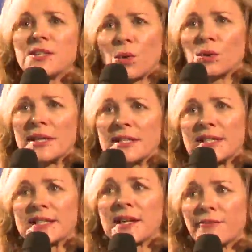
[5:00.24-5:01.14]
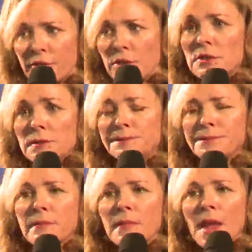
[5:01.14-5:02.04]
It's Only a Sniffle.
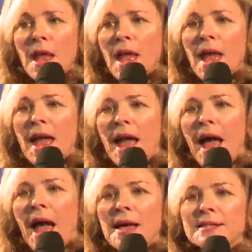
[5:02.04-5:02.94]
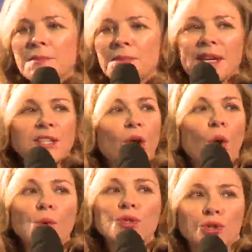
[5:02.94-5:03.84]
And I played a
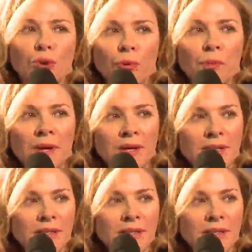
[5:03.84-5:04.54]
cold germ.